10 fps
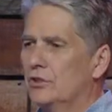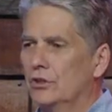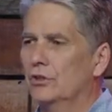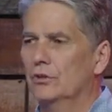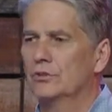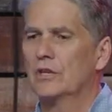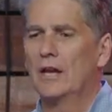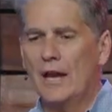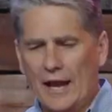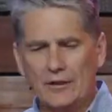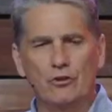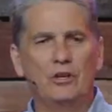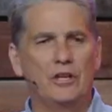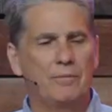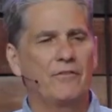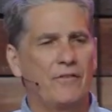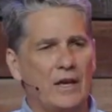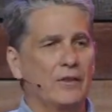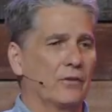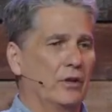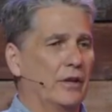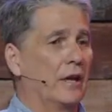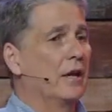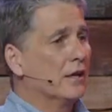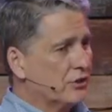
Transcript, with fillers: to use, and you need to be faithful in it.